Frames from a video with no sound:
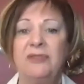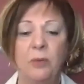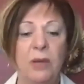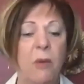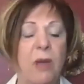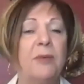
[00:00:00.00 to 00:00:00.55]

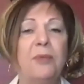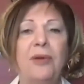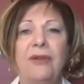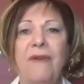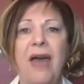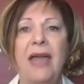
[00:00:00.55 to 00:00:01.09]
we want to
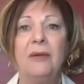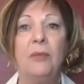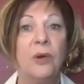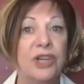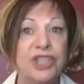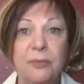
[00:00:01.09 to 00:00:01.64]
provide
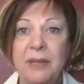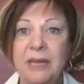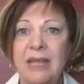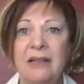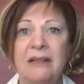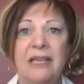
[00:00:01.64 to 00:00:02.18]
worship in
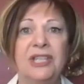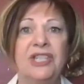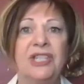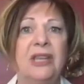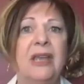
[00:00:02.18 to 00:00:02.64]
English.